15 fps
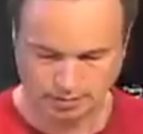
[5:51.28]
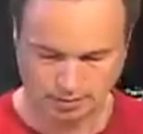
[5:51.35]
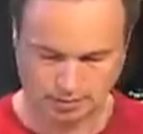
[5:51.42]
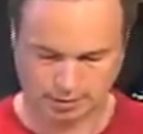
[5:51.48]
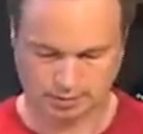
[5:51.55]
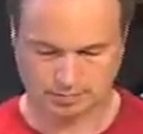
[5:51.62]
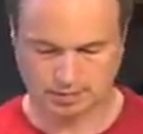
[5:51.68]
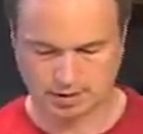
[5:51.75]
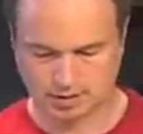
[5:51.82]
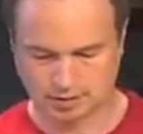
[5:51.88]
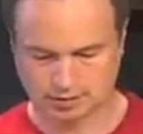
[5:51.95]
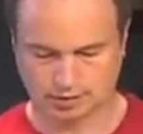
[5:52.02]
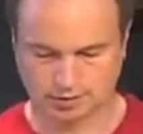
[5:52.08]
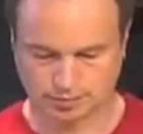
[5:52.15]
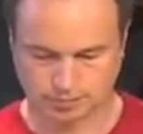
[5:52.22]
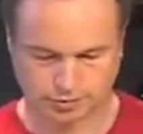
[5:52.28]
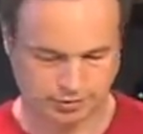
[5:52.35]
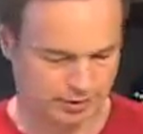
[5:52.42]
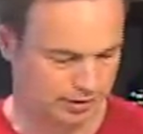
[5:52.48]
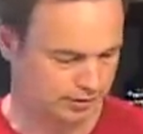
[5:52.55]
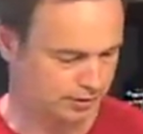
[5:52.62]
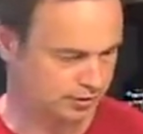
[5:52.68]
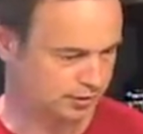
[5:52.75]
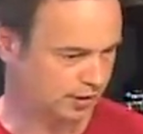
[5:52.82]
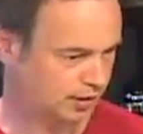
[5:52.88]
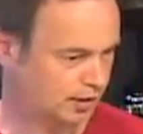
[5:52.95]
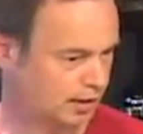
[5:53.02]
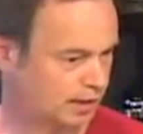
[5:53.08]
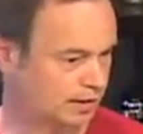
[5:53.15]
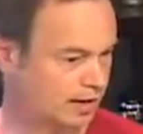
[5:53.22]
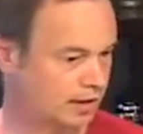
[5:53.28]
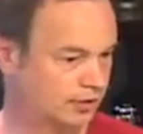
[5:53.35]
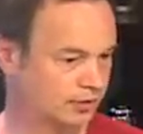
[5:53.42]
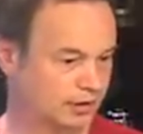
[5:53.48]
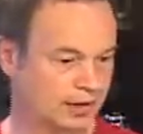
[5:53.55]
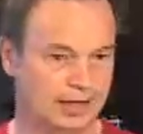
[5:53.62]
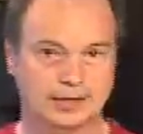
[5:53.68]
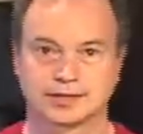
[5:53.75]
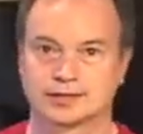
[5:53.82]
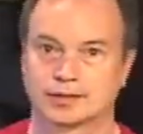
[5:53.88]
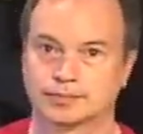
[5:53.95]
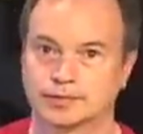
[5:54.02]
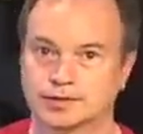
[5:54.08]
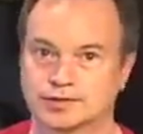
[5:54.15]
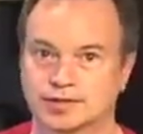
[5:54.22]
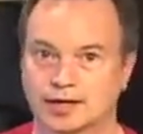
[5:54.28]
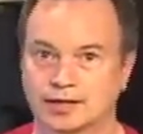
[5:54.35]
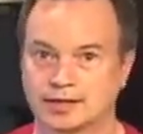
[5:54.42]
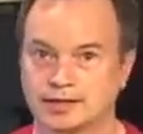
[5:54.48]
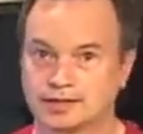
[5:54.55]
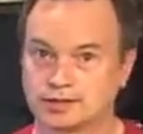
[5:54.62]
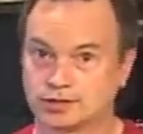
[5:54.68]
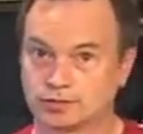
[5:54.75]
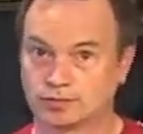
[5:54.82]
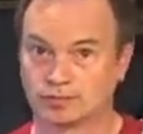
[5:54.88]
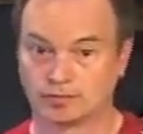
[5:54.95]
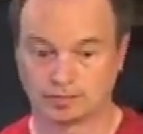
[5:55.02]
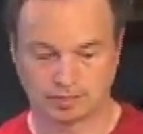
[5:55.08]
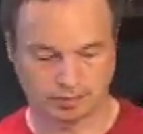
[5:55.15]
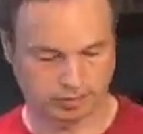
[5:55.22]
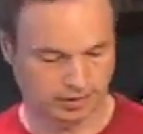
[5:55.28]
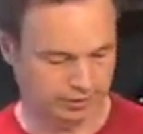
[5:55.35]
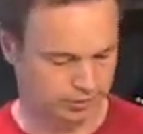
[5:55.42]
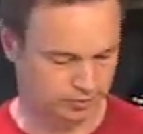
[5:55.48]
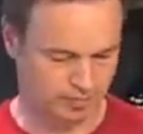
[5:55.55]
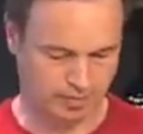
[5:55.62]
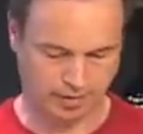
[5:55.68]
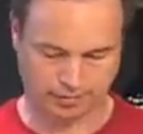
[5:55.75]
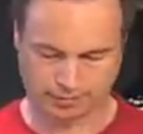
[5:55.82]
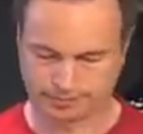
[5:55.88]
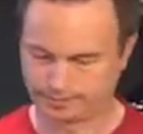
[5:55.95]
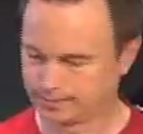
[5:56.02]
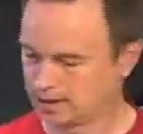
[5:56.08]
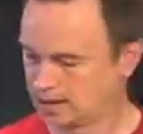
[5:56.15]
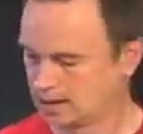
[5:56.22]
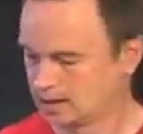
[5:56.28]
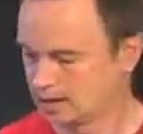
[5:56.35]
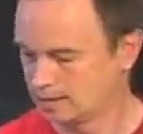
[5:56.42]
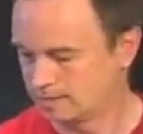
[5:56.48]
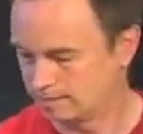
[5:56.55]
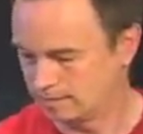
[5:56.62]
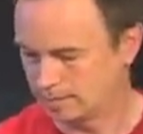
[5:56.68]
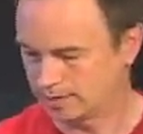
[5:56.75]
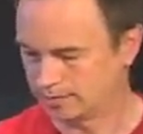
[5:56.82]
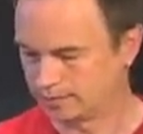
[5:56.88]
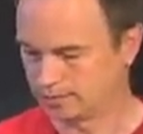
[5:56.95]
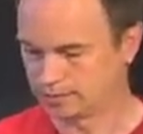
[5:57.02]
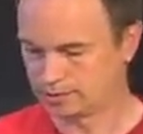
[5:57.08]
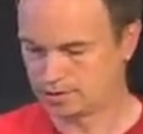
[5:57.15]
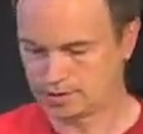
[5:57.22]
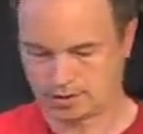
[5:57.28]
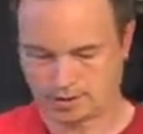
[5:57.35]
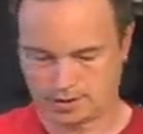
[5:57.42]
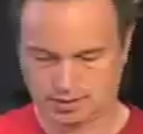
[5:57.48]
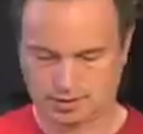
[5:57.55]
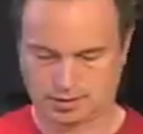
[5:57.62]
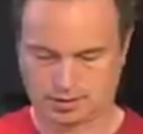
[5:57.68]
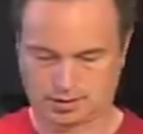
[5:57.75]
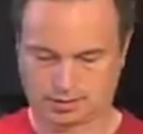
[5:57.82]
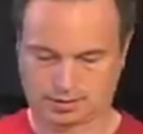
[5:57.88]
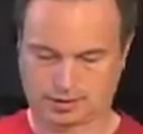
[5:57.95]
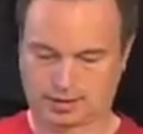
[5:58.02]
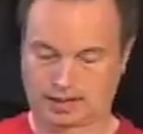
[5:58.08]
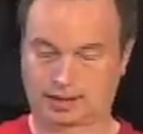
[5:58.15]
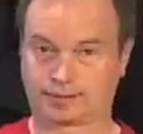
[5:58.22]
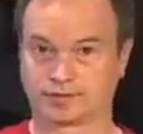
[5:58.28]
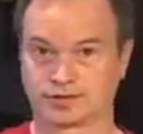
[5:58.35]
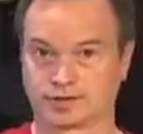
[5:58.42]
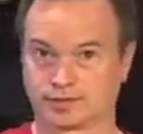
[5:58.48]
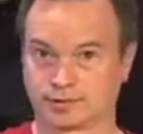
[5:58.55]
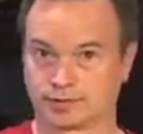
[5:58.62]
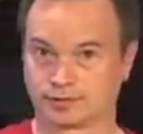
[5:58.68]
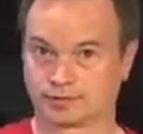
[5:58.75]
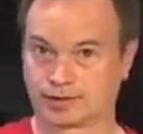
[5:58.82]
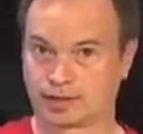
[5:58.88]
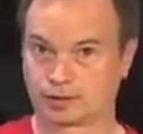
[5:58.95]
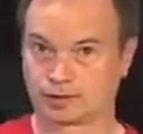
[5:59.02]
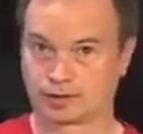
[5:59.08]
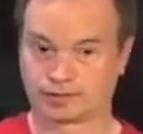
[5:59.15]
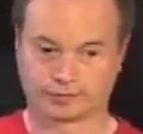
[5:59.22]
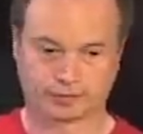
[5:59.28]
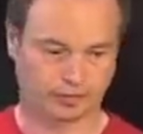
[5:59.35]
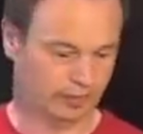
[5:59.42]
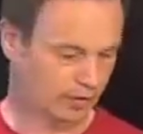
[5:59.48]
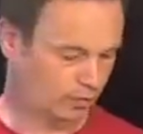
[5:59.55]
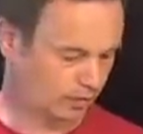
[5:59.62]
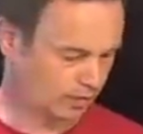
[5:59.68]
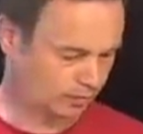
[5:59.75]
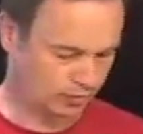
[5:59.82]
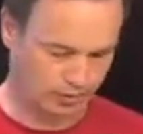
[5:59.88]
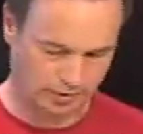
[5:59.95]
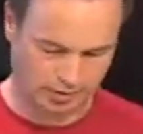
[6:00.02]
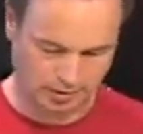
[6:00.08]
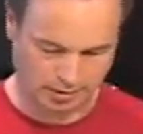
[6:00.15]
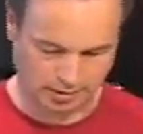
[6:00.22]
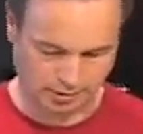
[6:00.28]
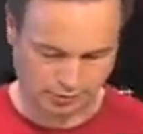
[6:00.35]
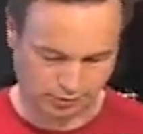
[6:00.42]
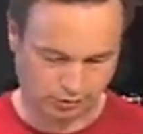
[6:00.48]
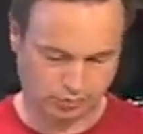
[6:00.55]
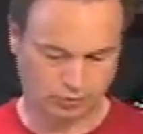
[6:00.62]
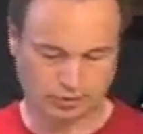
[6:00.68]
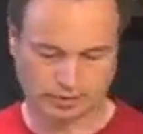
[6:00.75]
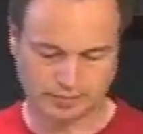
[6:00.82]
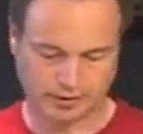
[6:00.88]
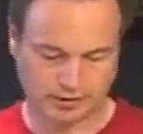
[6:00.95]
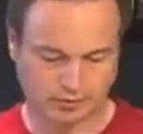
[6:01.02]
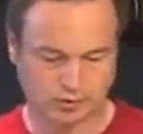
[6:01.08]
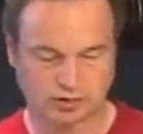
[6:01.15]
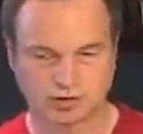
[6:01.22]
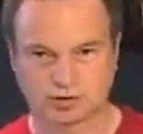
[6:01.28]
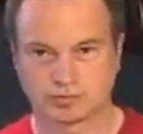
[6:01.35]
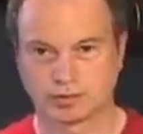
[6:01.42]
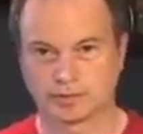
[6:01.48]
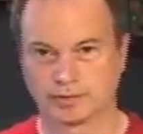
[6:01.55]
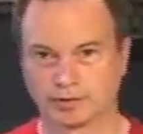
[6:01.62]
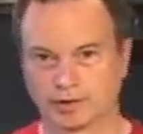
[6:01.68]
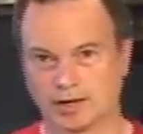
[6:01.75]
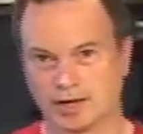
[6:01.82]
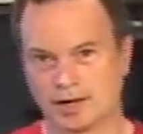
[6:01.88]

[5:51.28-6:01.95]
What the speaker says: Okay. Just push that to the side, and now the last step is I need to replenish mother. Mother can have some of the flour left over. I want to put in, I took 2 cups out, so I should put about